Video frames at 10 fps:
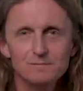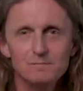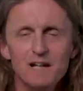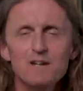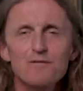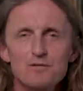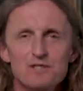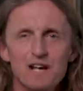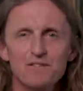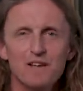many of you
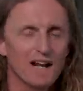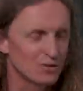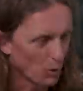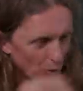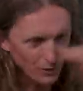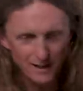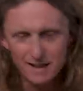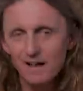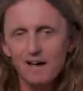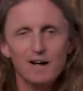said that I
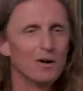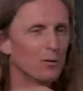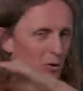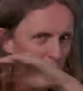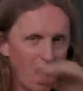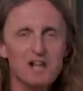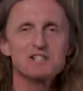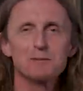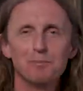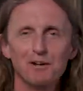totally
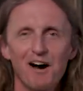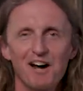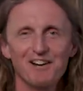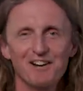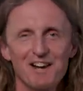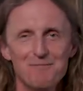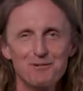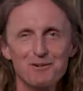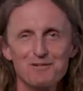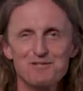Lost the Plot on
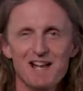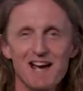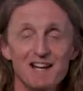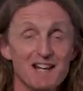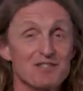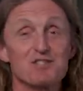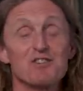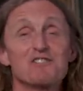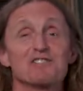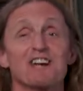Emperor of Sand, and
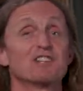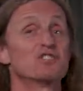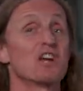songs like